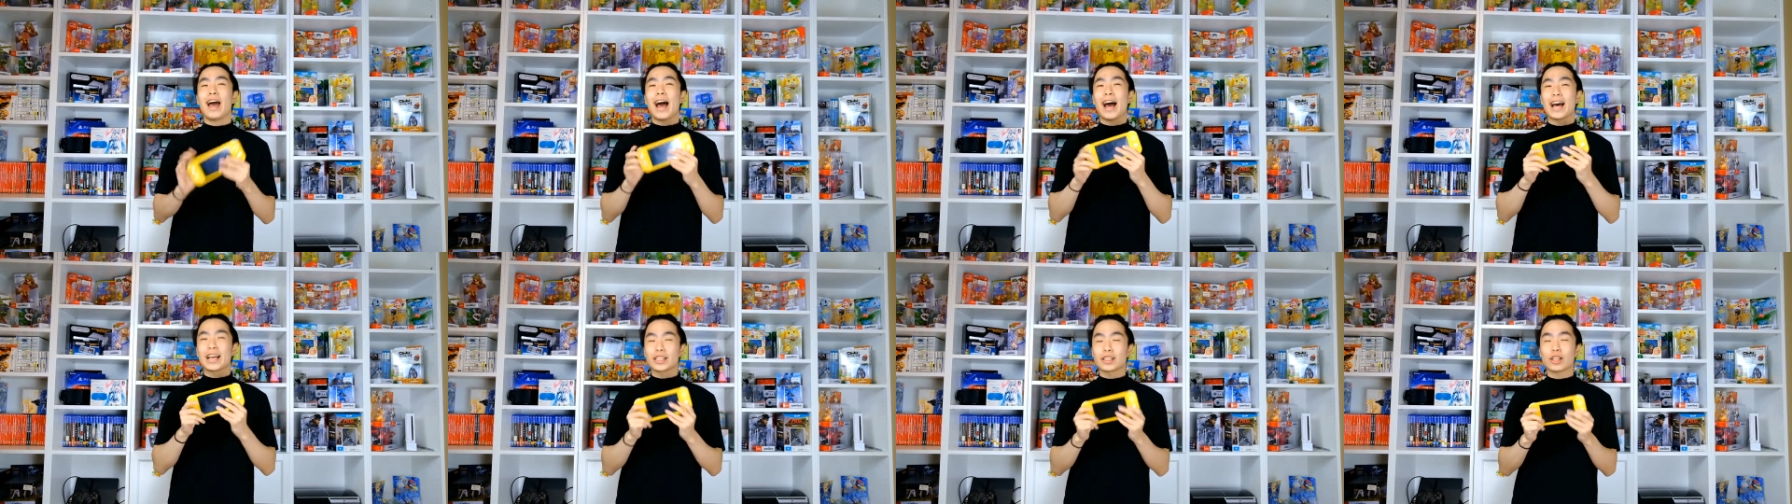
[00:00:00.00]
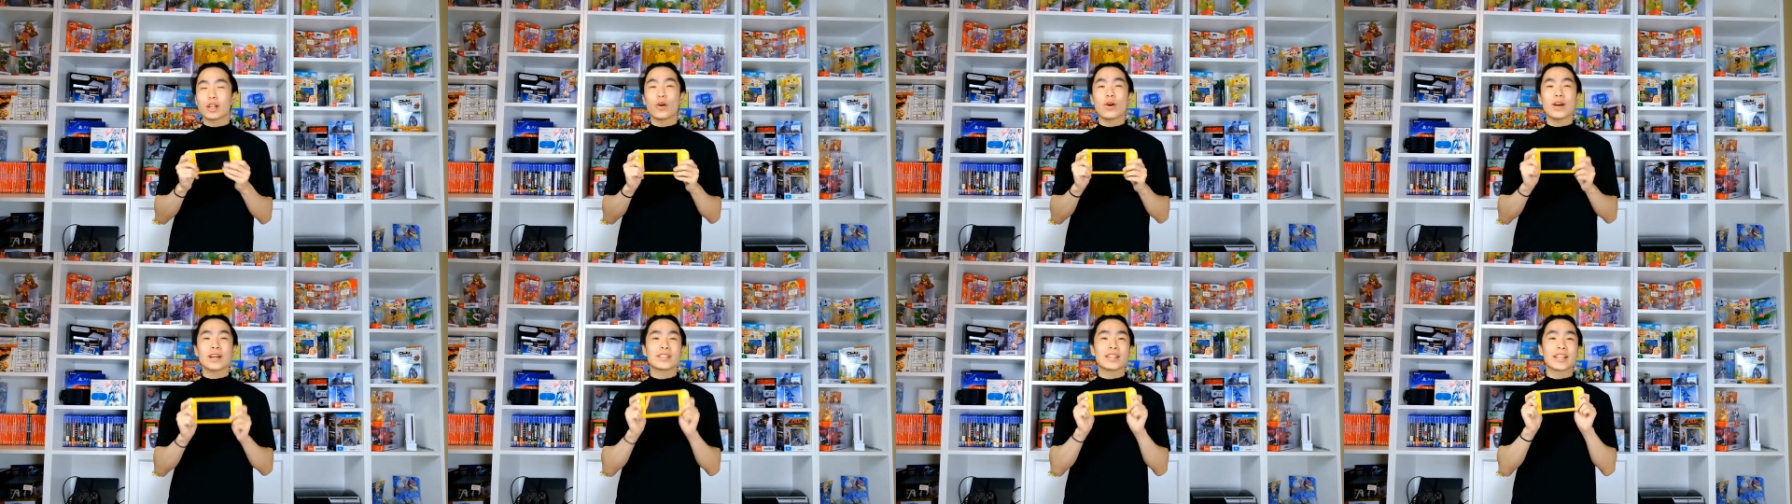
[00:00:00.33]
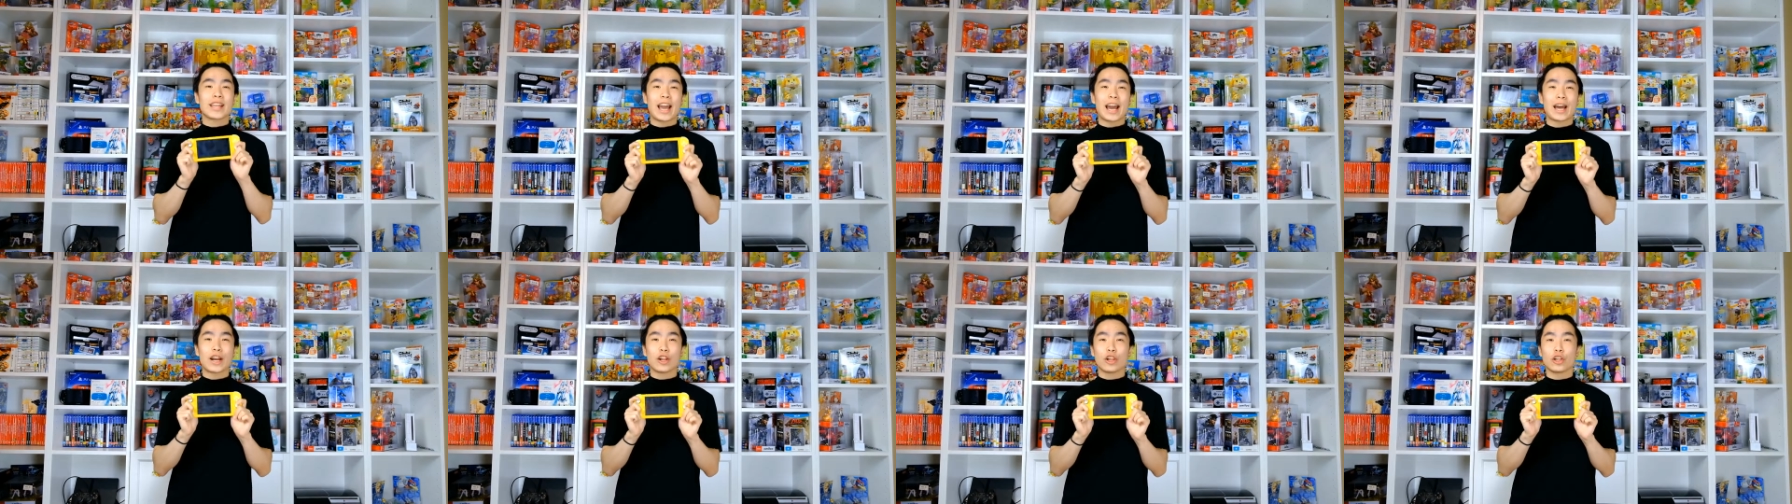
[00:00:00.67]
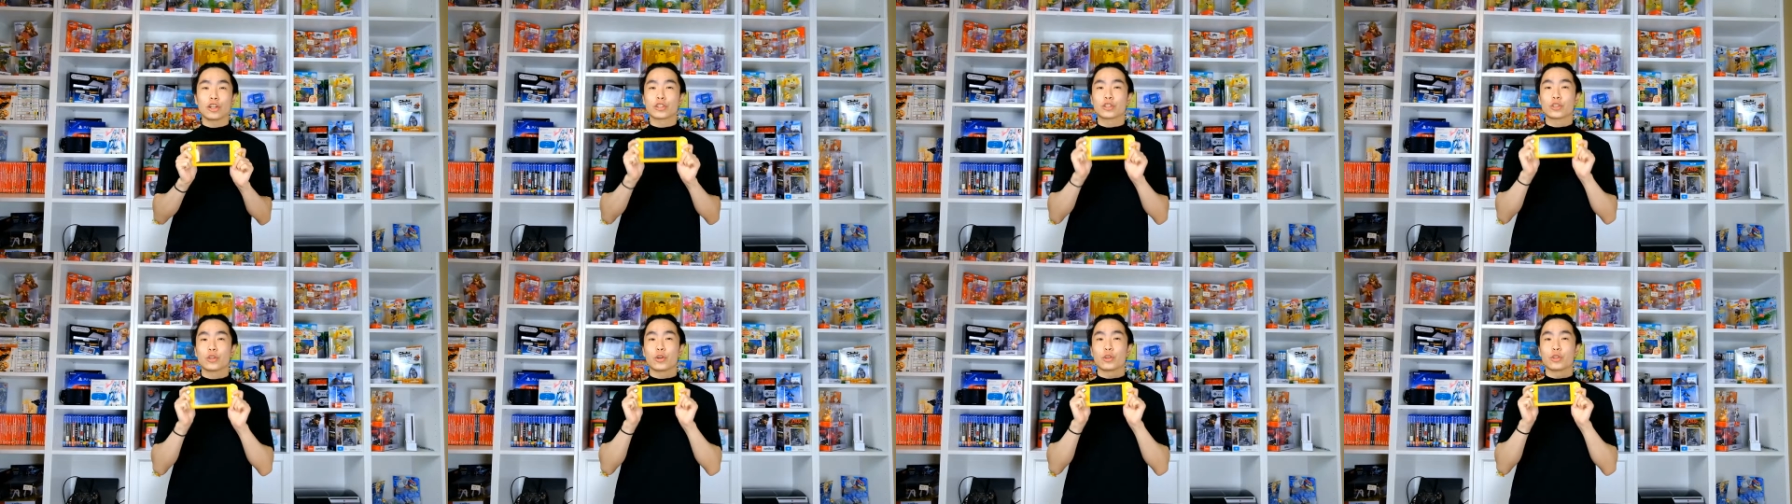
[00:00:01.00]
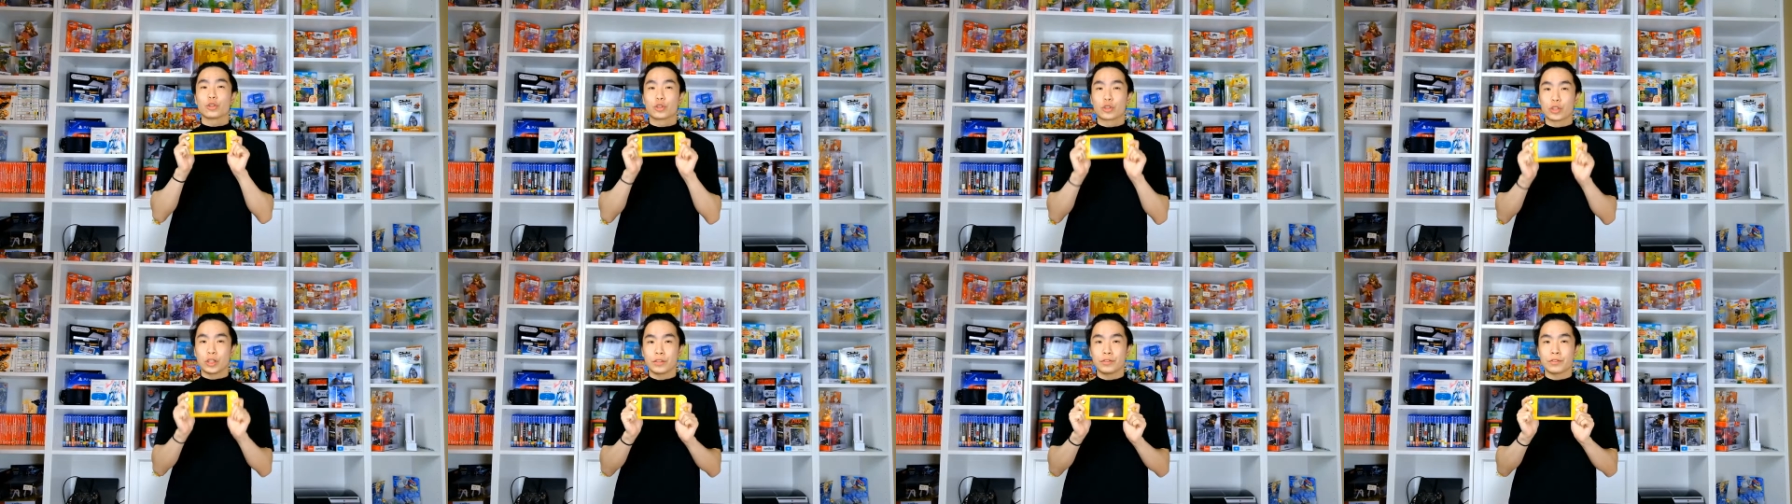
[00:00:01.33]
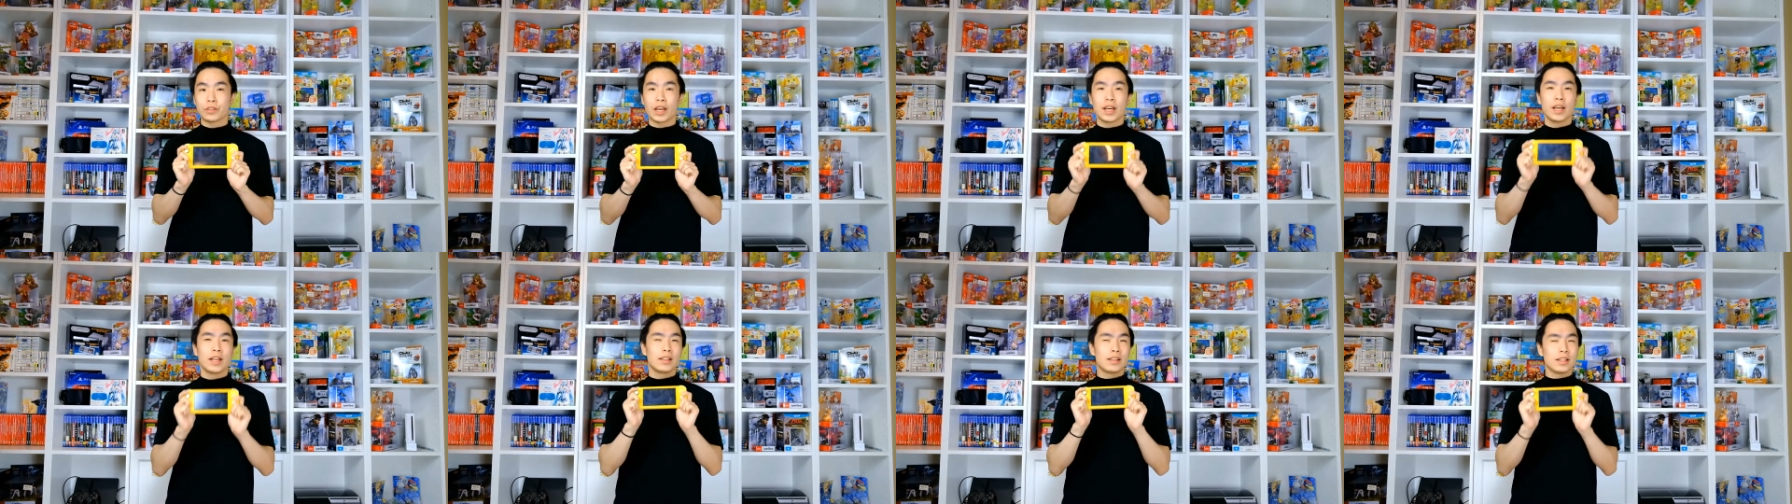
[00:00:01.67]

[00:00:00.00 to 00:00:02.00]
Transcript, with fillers: as long as the analogs don't drift,